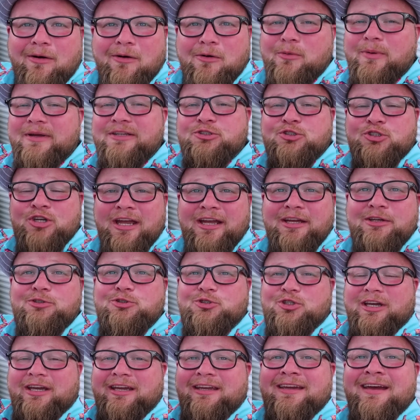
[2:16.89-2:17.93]
always
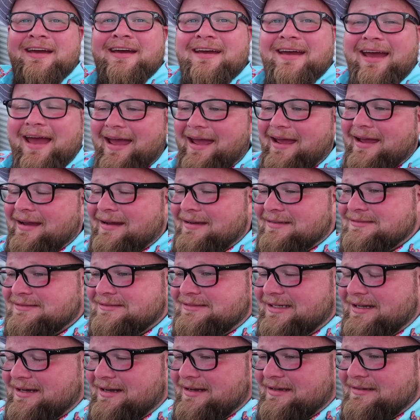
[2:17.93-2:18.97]
changing, and